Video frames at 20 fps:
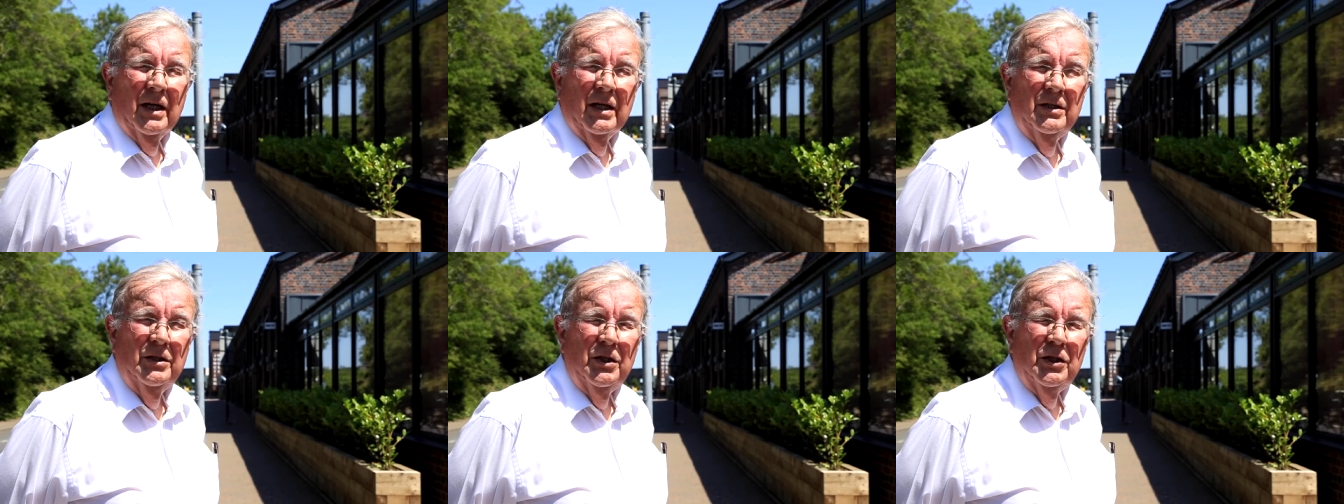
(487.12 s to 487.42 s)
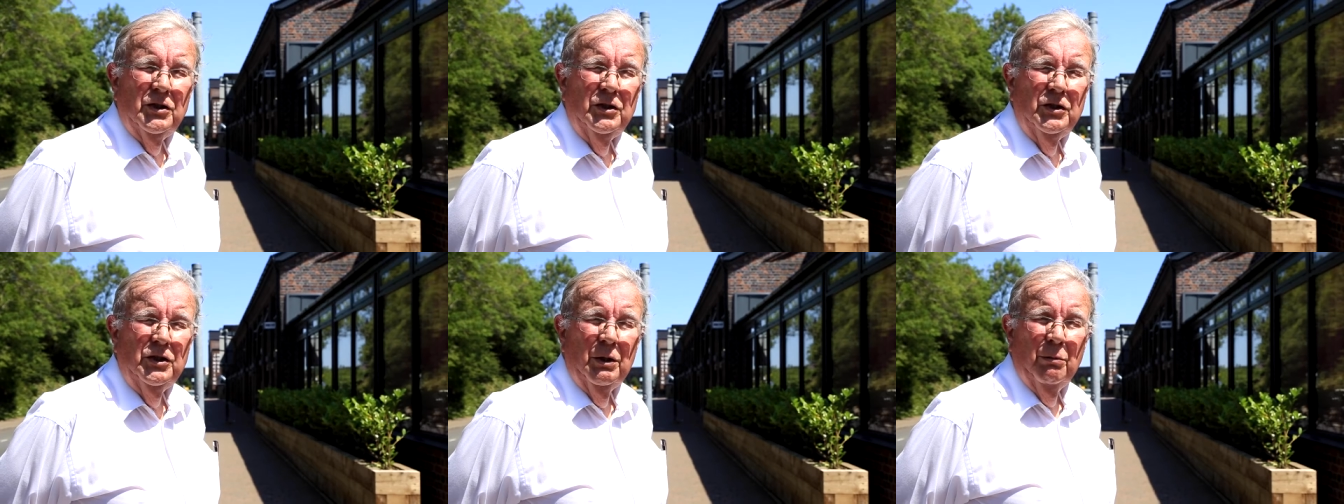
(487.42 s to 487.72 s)

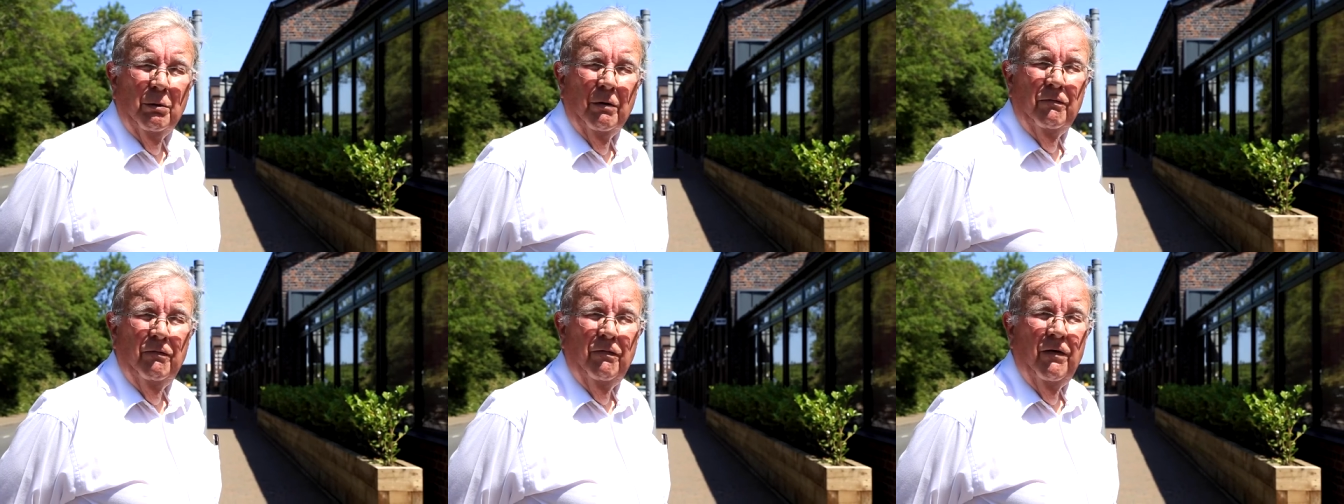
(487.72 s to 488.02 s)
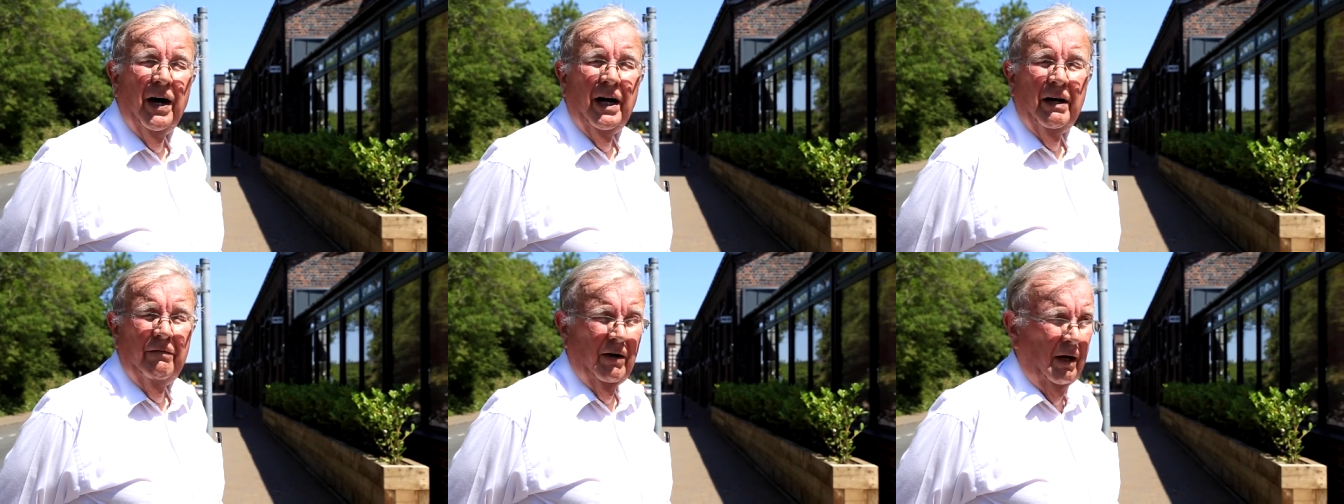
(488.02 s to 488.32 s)
conditions here were
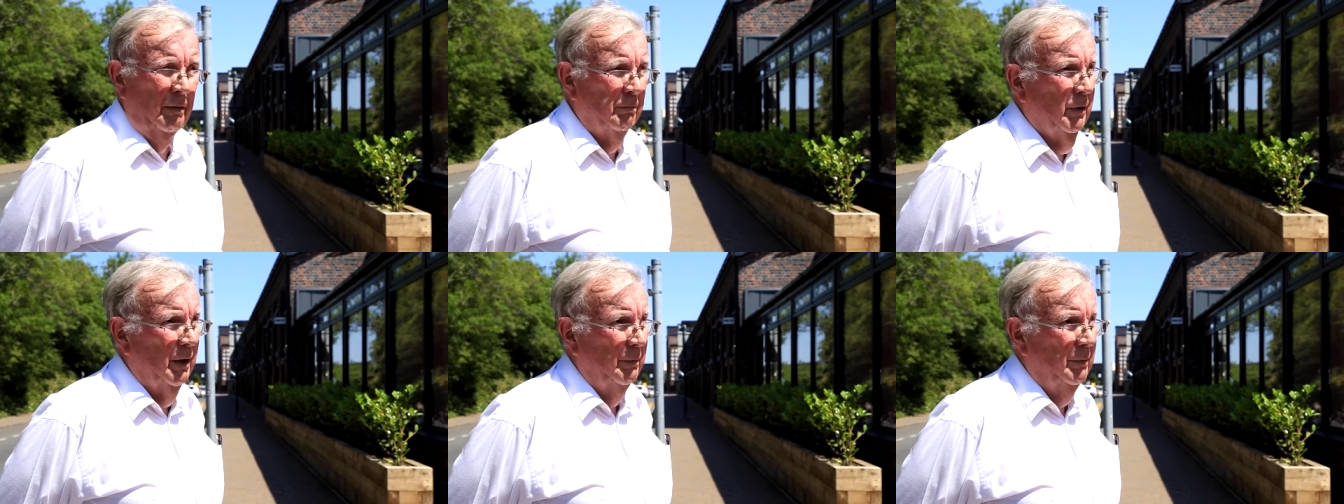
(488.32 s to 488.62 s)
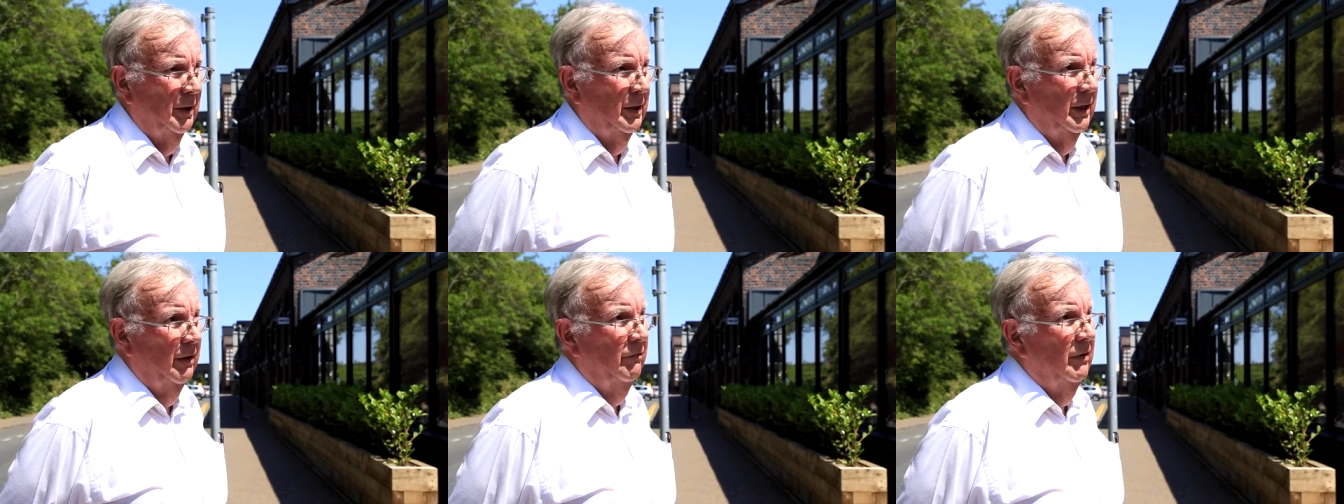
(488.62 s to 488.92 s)
very, very
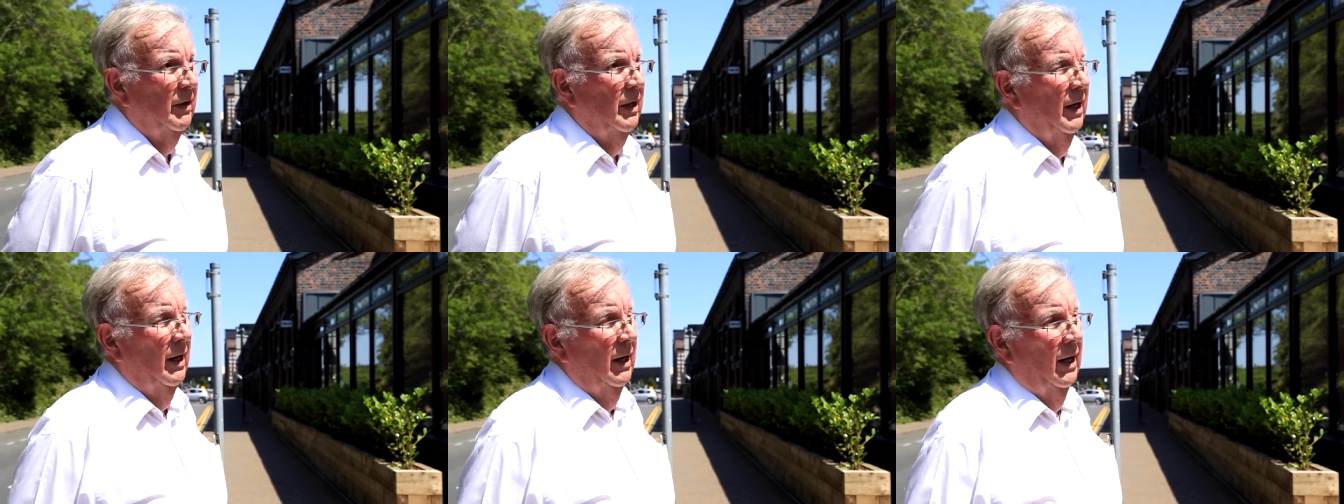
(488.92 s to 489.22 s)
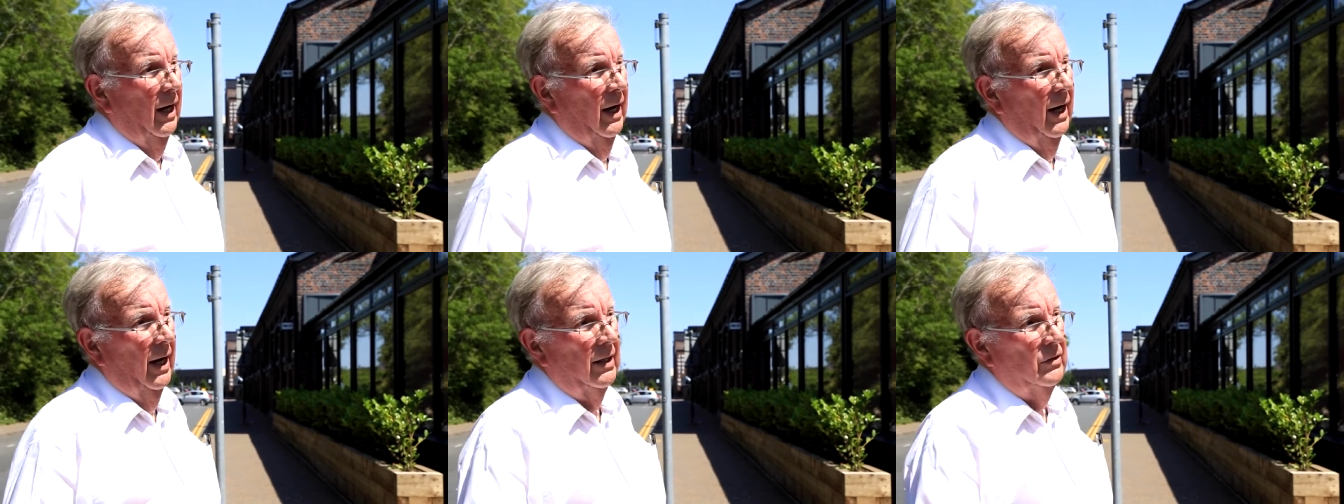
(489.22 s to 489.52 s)
primitive
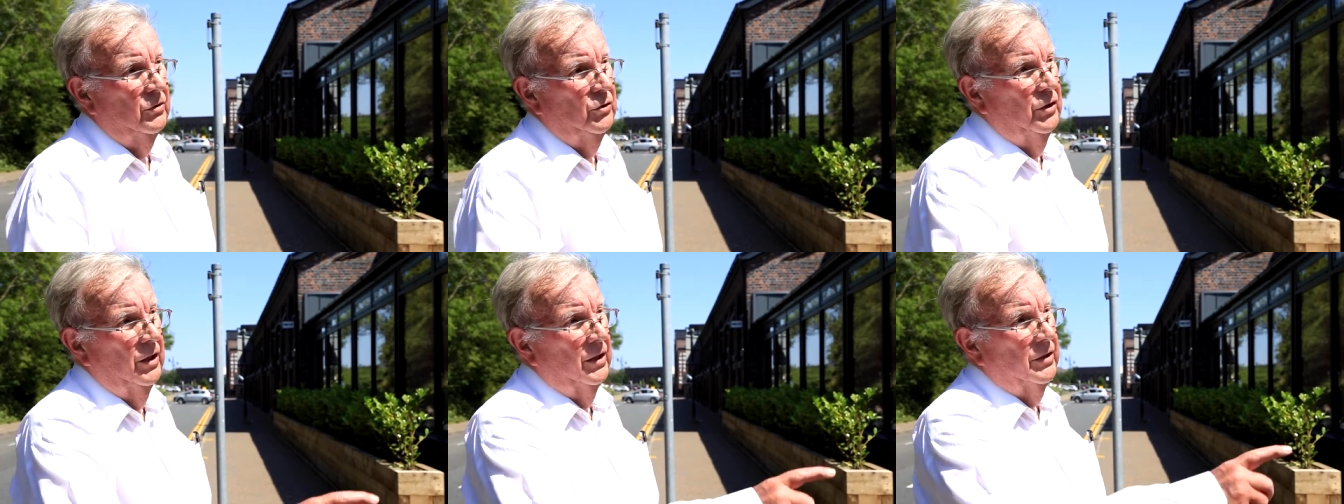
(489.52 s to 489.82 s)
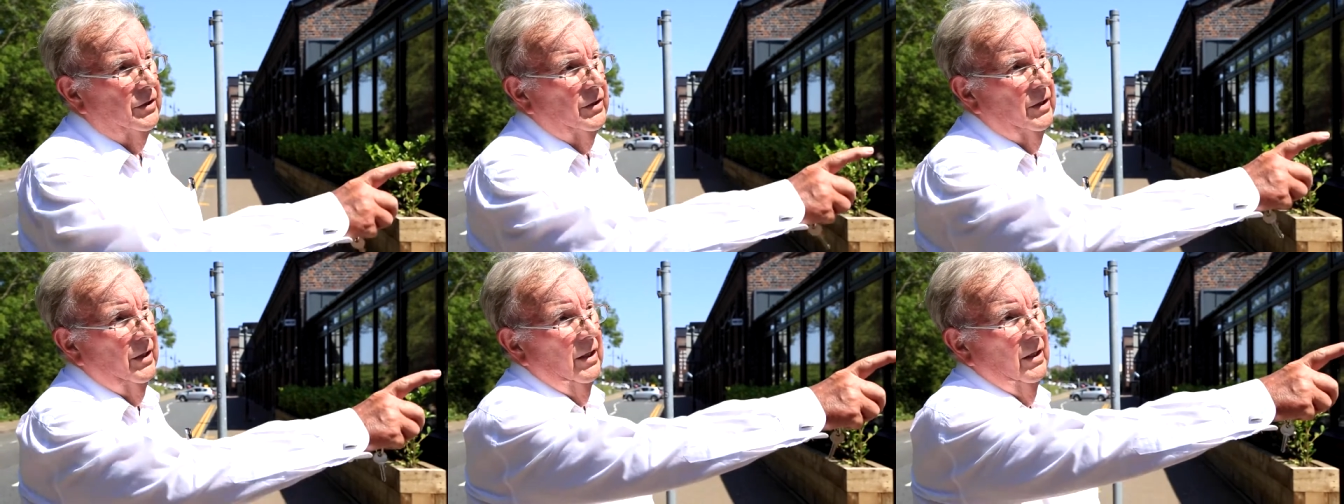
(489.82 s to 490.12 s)
and
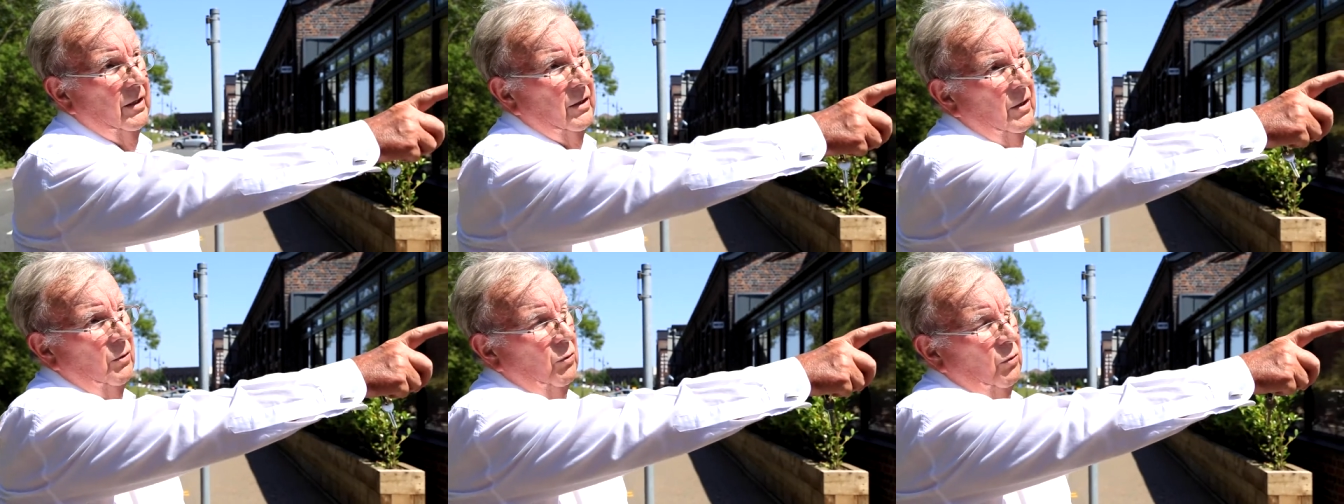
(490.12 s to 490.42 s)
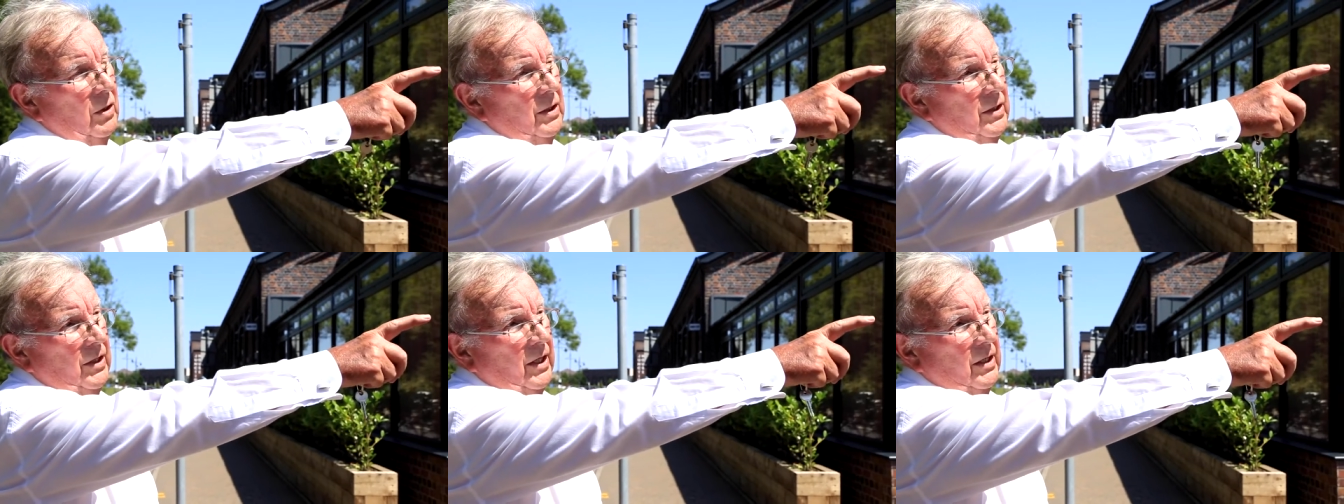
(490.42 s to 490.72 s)
just
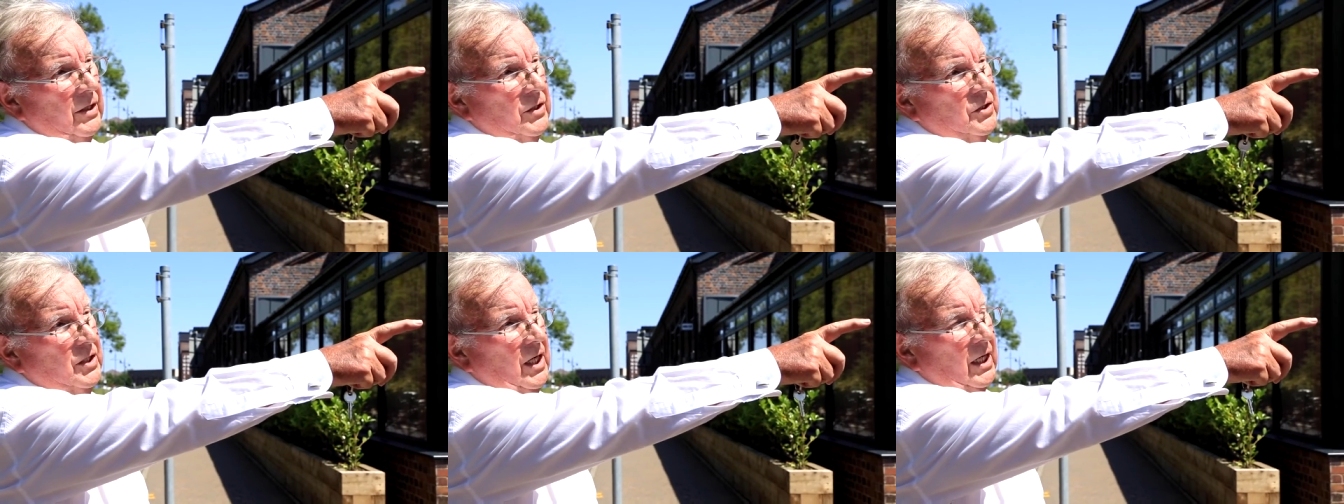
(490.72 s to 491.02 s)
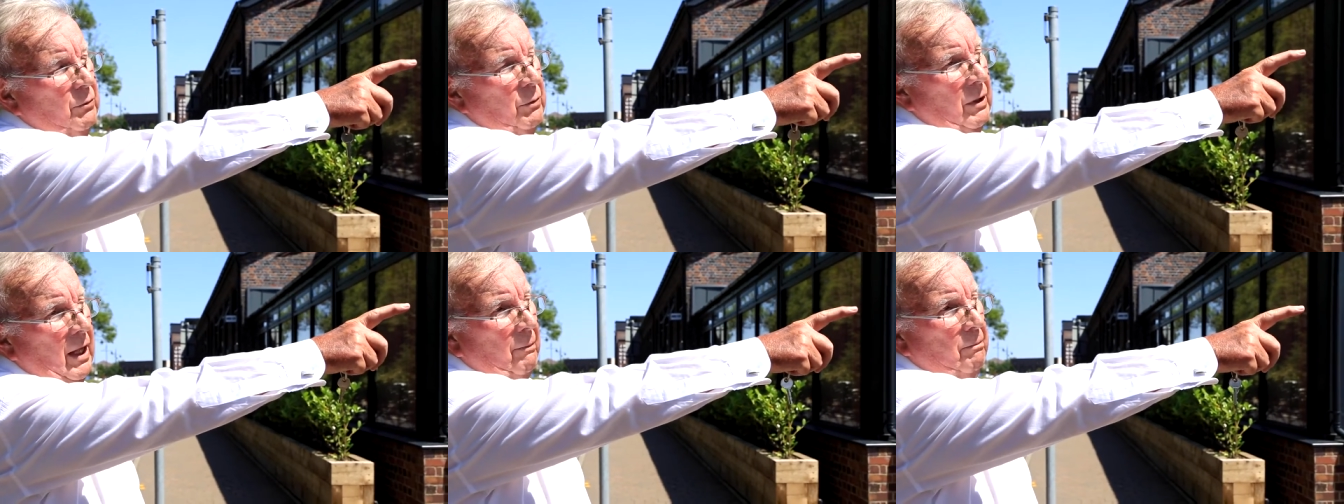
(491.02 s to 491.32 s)
the other
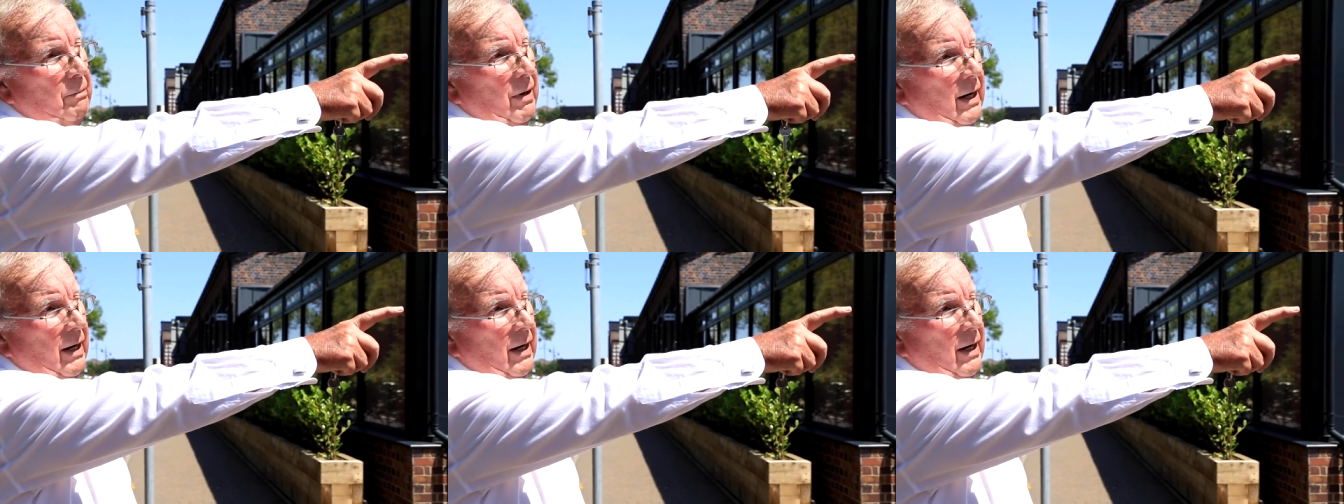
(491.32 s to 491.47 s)
side of where that